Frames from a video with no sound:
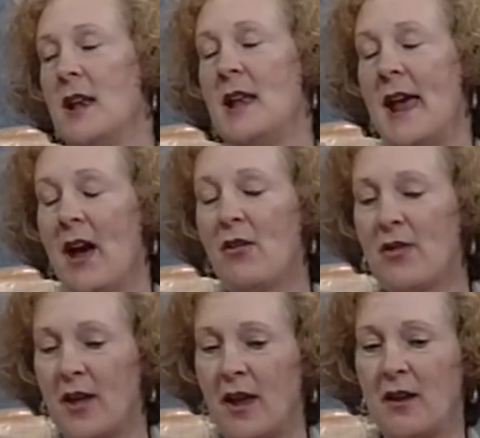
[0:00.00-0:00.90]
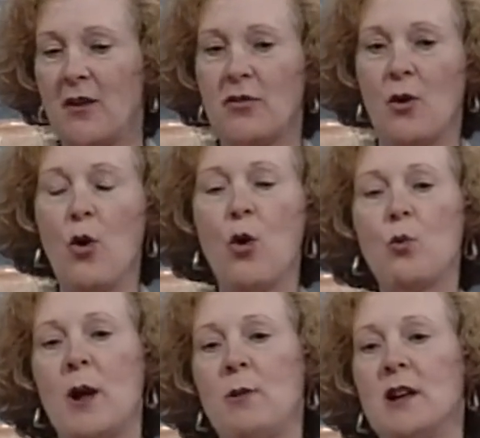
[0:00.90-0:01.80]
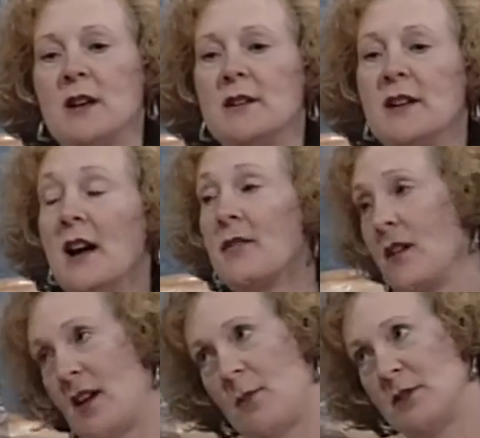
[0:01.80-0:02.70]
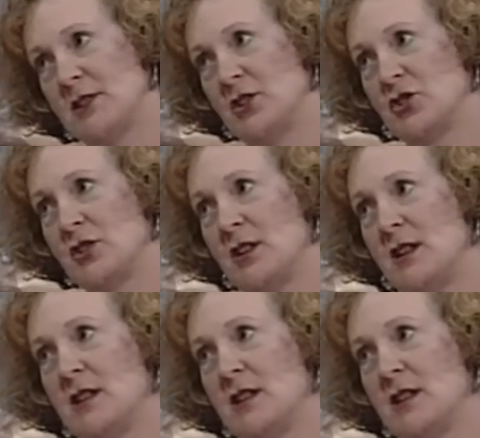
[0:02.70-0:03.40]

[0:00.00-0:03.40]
now then the whole way we conduct the competition